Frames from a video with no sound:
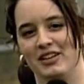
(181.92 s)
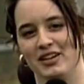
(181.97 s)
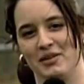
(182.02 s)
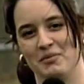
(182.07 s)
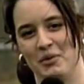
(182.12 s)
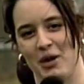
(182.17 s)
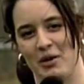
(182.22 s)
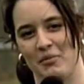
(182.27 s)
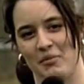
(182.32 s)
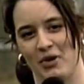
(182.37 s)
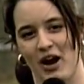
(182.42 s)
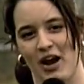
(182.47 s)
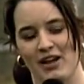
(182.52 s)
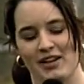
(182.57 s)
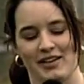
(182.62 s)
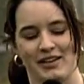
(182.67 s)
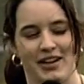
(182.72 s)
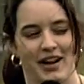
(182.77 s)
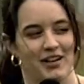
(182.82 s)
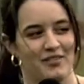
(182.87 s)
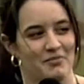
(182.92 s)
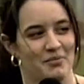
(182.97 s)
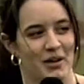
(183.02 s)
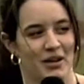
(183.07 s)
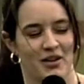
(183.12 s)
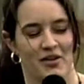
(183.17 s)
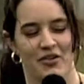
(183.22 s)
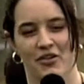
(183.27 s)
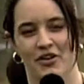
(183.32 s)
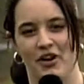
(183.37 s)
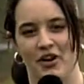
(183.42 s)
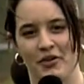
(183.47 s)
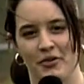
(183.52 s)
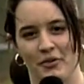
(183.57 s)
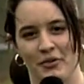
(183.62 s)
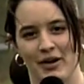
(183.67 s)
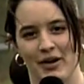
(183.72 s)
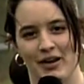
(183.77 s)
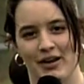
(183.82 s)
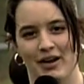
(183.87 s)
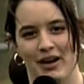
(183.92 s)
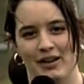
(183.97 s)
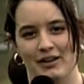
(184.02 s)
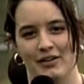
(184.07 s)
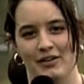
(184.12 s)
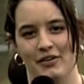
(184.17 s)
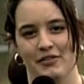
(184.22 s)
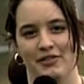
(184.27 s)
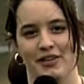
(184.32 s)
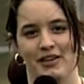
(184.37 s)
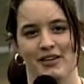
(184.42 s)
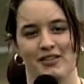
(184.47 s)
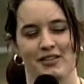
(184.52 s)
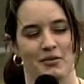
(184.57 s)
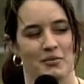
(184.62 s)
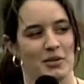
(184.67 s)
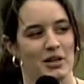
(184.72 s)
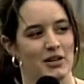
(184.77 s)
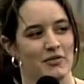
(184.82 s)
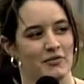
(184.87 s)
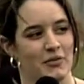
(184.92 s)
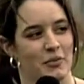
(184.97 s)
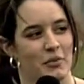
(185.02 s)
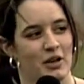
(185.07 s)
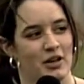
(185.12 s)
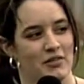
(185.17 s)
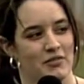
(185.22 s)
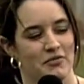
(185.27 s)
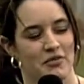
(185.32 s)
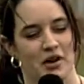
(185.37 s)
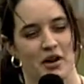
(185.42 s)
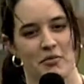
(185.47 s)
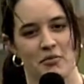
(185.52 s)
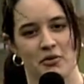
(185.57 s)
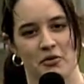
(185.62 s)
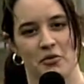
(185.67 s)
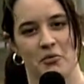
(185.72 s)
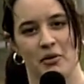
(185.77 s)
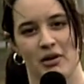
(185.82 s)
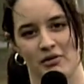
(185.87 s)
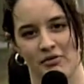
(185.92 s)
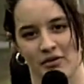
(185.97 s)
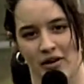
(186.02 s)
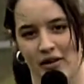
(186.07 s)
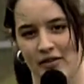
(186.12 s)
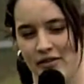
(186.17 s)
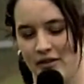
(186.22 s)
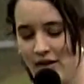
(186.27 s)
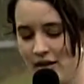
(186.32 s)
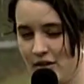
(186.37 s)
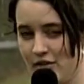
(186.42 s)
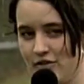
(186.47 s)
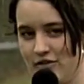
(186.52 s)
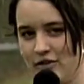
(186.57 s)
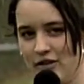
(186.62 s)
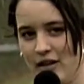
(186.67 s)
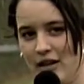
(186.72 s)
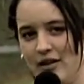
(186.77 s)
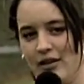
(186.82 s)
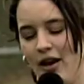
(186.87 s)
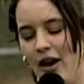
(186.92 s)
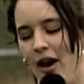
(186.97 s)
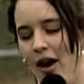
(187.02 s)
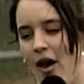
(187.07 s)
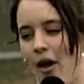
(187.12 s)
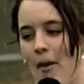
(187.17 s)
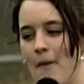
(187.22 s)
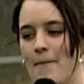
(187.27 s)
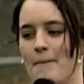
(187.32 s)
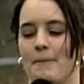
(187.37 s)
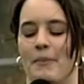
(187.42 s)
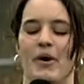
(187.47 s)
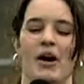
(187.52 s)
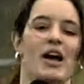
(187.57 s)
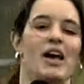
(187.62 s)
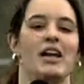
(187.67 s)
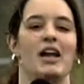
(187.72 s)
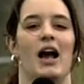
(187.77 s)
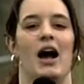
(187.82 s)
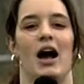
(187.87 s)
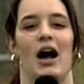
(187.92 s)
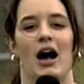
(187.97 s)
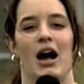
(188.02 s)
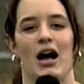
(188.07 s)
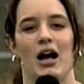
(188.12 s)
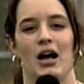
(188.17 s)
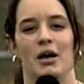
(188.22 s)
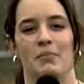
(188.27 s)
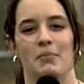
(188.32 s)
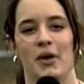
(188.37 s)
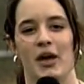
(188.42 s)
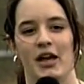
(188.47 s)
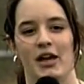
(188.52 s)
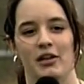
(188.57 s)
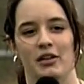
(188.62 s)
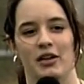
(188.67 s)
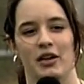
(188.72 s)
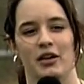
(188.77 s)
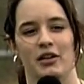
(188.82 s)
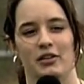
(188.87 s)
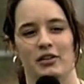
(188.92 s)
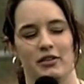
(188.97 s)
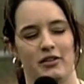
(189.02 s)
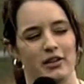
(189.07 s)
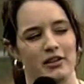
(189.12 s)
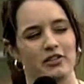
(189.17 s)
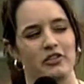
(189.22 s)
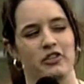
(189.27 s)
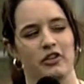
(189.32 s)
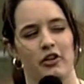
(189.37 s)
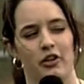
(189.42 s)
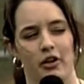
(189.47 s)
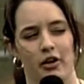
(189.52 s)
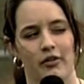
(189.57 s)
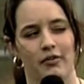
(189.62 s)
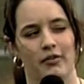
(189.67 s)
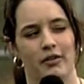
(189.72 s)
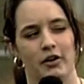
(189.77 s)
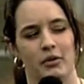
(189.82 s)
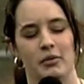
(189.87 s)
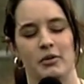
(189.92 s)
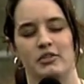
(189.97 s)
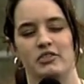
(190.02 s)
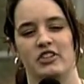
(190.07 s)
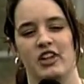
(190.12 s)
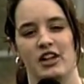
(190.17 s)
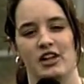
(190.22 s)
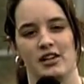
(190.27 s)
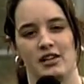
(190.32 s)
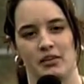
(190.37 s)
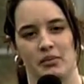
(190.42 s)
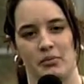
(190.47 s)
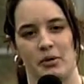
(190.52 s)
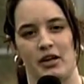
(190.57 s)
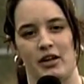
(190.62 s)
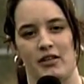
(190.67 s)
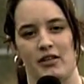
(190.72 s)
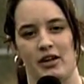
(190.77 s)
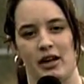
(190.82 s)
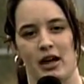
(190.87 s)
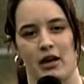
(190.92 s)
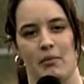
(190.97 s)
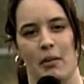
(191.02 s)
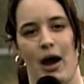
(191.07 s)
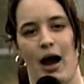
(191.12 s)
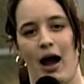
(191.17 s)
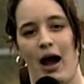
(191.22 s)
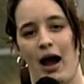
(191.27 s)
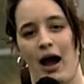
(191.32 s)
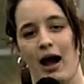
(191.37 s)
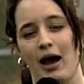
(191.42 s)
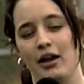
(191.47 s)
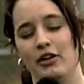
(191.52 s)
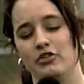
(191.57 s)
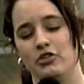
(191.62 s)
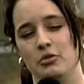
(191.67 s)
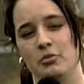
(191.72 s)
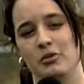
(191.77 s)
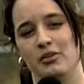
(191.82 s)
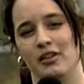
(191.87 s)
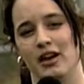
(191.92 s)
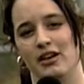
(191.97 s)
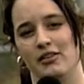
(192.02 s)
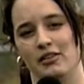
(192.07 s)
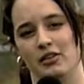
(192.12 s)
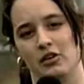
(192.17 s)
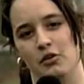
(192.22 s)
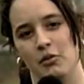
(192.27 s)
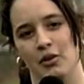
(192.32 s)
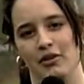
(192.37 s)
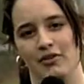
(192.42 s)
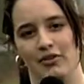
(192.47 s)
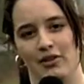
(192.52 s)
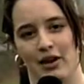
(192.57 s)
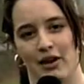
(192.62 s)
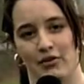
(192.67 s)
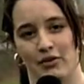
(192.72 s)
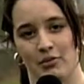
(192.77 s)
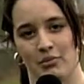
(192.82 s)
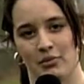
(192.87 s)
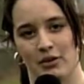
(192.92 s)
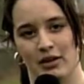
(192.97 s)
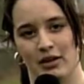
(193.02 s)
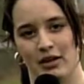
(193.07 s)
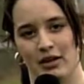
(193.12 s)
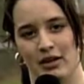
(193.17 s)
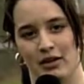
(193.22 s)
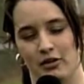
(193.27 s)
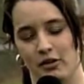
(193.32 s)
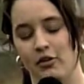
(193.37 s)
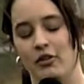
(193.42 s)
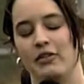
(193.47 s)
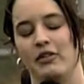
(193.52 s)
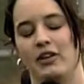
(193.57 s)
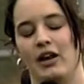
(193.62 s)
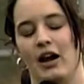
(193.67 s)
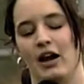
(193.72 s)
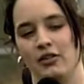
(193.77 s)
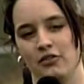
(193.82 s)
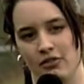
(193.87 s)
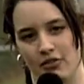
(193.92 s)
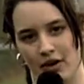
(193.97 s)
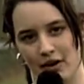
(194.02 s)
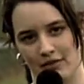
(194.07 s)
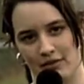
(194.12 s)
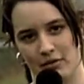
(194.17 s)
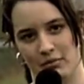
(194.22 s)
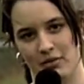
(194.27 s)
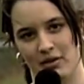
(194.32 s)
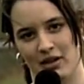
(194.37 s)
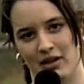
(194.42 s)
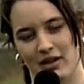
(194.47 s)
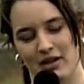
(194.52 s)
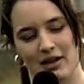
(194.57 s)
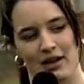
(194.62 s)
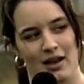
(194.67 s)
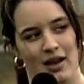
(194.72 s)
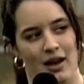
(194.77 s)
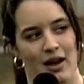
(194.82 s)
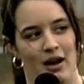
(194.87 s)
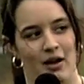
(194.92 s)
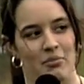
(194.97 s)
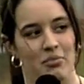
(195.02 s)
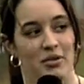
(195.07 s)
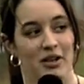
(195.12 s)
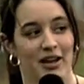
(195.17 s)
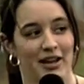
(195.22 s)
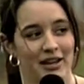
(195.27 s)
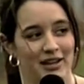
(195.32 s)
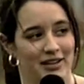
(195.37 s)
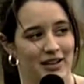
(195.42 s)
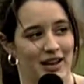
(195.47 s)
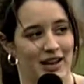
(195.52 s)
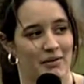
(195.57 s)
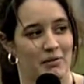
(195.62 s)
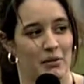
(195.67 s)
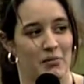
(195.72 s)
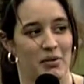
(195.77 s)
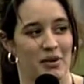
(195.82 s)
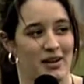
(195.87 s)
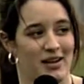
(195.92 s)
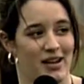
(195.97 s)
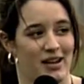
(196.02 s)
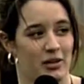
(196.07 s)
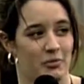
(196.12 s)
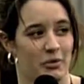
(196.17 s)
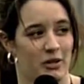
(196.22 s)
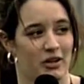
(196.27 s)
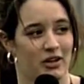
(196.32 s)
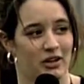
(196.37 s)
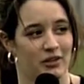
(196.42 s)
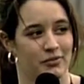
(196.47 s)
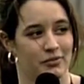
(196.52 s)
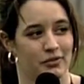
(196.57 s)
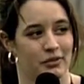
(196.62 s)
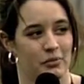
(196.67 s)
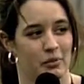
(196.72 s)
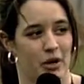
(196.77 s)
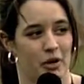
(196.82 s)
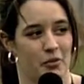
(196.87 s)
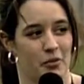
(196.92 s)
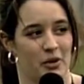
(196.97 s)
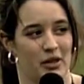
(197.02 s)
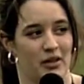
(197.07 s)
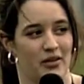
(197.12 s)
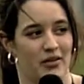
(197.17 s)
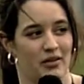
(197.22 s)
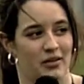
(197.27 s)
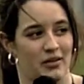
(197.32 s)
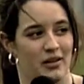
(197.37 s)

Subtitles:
in my bracket, have Pitt going all the way. I know I've taken some heat from it from some of my friends, and I understand. But Pitt did start off a little bit shaky at the beginning of the game. I attribute that to UNC Asheville having to play a play-in game, and Pitt kind of being off for about a week.